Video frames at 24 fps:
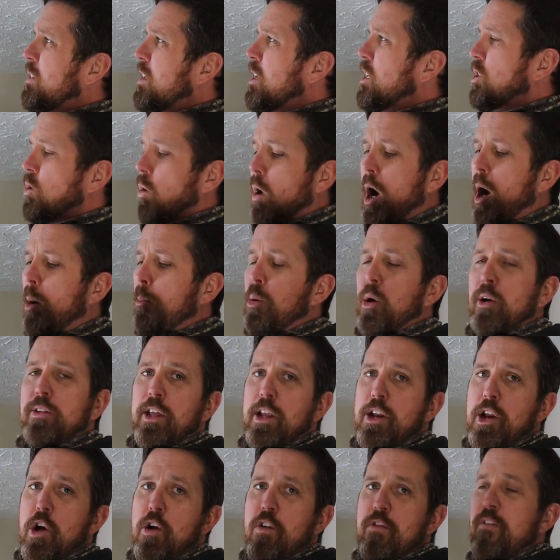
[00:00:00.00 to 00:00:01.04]
So I'll put
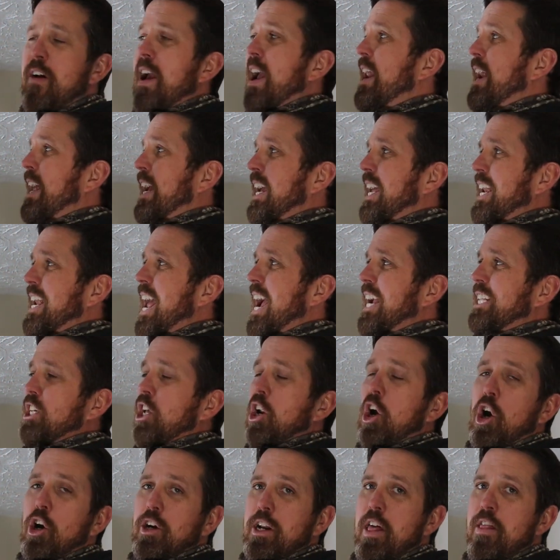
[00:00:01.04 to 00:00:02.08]
the new fan and connect
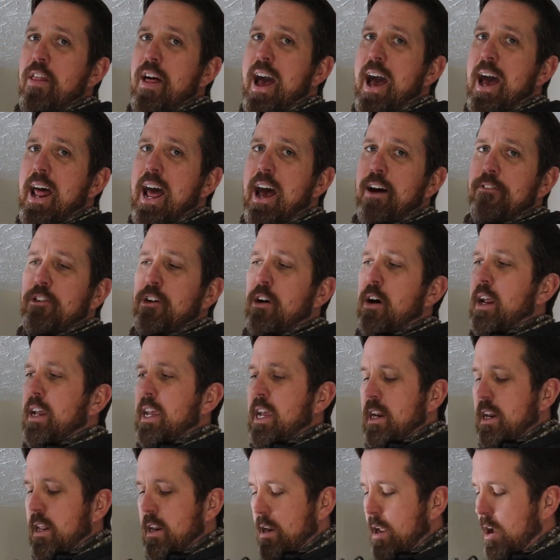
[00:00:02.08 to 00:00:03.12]
it onto that after I
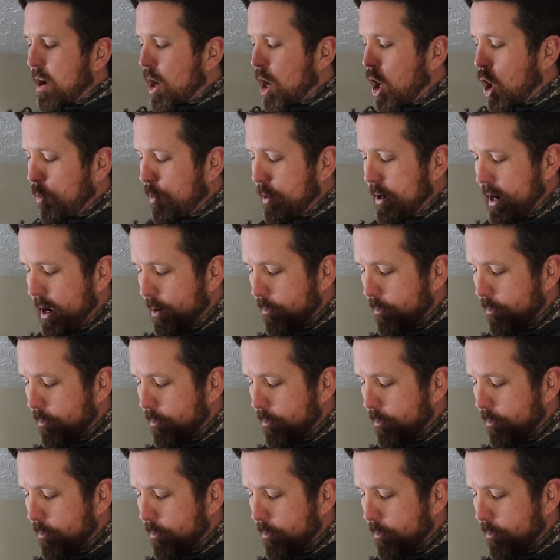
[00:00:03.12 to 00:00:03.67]
get it opened